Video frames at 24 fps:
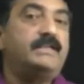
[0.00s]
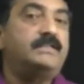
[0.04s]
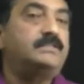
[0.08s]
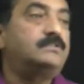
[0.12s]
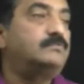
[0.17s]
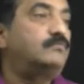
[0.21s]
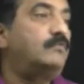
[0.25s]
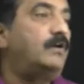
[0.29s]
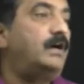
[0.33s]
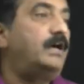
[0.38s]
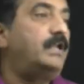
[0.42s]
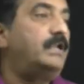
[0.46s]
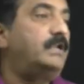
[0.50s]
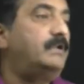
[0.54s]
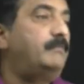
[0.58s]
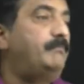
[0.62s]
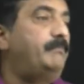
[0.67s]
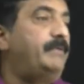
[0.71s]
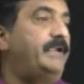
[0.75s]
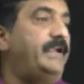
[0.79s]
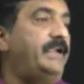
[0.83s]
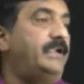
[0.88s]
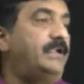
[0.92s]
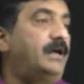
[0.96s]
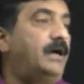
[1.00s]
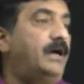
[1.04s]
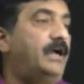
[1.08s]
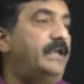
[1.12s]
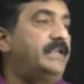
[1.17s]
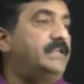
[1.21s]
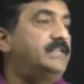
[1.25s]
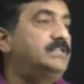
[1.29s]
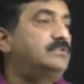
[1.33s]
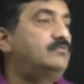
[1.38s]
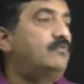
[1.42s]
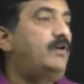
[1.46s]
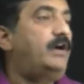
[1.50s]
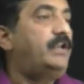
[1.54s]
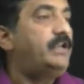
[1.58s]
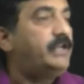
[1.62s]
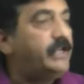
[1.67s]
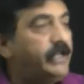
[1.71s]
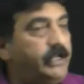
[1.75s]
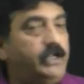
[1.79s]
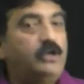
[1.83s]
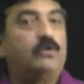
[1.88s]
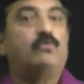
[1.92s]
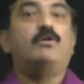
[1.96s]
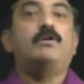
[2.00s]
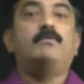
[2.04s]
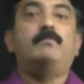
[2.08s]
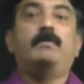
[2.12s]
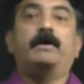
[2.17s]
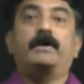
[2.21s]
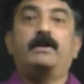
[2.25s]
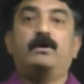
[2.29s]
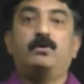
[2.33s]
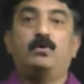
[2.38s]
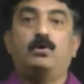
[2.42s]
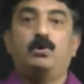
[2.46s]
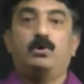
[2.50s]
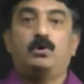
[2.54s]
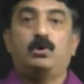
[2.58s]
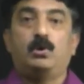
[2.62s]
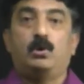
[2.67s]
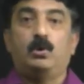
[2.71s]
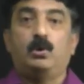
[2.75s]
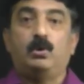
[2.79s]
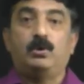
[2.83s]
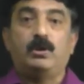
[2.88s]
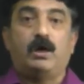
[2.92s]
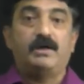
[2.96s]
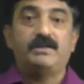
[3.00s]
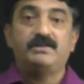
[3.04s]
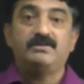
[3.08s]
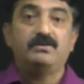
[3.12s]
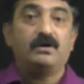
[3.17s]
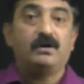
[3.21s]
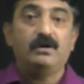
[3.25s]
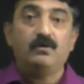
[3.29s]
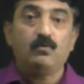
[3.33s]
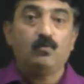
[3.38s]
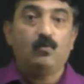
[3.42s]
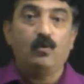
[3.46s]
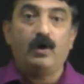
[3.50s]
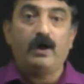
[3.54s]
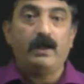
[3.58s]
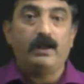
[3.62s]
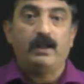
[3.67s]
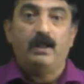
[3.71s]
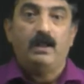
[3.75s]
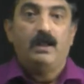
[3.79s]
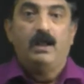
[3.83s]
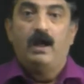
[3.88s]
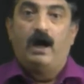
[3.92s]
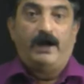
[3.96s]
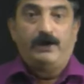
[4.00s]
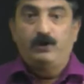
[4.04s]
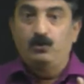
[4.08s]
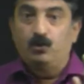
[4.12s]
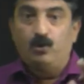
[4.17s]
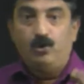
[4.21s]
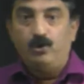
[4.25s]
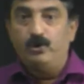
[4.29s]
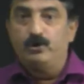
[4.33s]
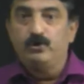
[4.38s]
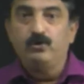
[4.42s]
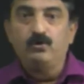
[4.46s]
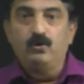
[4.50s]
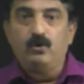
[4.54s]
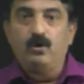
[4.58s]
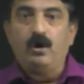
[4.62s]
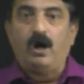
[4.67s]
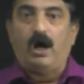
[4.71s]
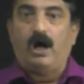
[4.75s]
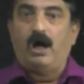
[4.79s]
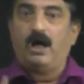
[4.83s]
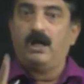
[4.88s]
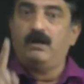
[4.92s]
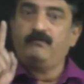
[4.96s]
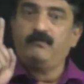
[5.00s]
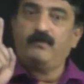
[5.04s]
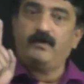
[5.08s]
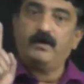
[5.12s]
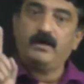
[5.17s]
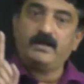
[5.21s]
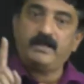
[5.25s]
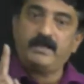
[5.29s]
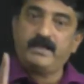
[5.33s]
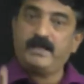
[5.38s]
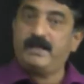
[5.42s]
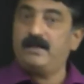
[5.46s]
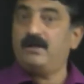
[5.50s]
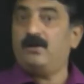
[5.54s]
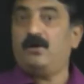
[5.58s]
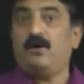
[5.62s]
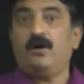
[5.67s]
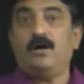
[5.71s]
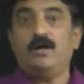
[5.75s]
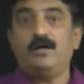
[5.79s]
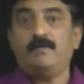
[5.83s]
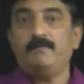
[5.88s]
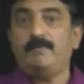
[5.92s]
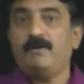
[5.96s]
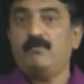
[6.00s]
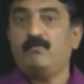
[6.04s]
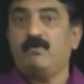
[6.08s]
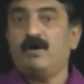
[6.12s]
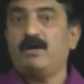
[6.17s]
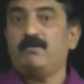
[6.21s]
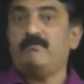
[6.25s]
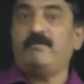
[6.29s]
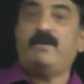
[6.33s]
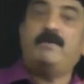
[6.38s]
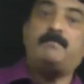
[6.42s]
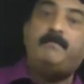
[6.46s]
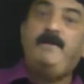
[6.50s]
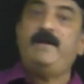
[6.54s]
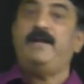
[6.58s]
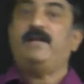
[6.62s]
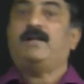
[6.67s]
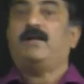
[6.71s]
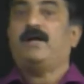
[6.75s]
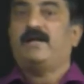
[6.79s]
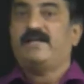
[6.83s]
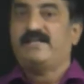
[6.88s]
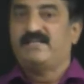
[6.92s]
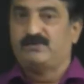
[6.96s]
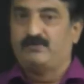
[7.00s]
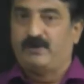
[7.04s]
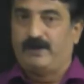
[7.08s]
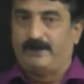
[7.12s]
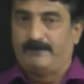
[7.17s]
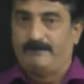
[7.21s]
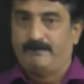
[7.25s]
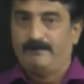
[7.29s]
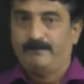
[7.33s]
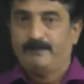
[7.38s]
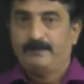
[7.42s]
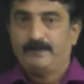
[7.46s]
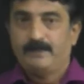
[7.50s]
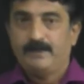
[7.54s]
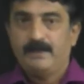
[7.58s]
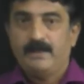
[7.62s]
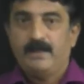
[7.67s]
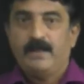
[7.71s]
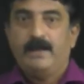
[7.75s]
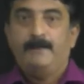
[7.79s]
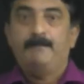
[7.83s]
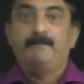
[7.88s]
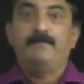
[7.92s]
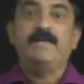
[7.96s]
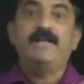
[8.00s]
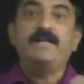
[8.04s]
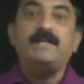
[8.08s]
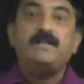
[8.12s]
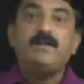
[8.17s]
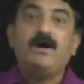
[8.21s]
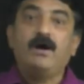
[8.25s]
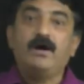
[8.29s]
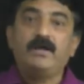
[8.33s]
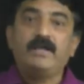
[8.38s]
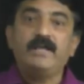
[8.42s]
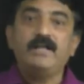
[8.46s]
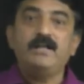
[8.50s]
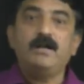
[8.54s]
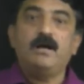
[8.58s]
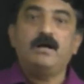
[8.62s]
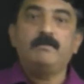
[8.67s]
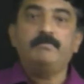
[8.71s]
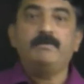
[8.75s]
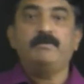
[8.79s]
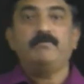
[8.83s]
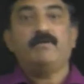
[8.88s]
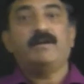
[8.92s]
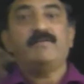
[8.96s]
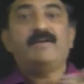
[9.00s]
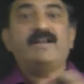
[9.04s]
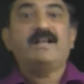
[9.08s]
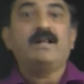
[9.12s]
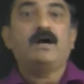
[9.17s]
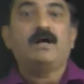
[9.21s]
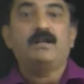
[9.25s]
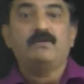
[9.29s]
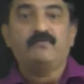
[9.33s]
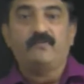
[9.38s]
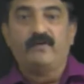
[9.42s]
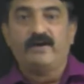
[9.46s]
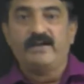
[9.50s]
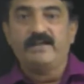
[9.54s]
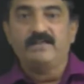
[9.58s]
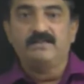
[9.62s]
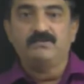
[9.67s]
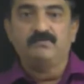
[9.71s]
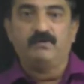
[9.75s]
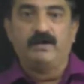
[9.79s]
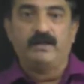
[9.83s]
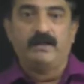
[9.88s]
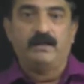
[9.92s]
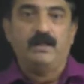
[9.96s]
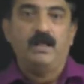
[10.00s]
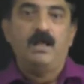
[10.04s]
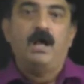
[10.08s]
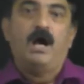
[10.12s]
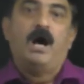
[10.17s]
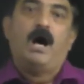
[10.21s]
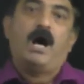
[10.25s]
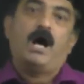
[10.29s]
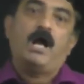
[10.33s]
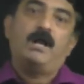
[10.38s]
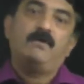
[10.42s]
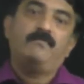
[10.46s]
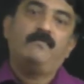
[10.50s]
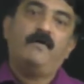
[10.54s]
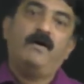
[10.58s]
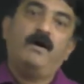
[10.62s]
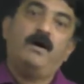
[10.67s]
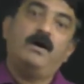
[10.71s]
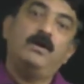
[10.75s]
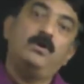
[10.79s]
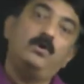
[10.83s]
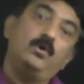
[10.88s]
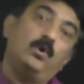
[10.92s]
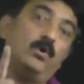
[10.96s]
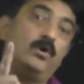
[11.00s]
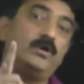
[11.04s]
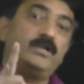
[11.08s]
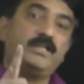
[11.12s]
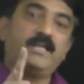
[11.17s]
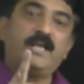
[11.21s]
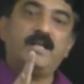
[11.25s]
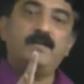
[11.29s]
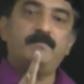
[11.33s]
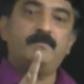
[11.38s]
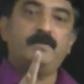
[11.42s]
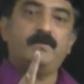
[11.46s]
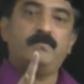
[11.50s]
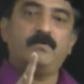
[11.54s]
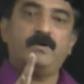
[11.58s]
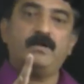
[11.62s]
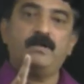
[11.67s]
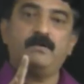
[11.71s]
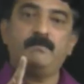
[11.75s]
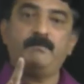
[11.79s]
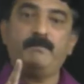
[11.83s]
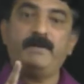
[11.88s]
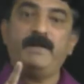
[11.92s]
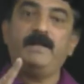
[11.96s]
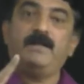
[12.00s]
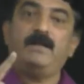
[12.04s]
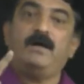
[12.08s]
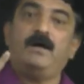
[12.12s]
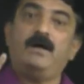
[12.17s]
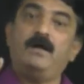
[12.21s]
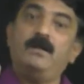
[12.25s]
is 1, beta is 1 into 1 by root 2. That's not 1. I told you, no, alpha cannot be 1 when beta is 1. Beta cannot be 1 and alpha is 1. Alpha alone can be 1, beta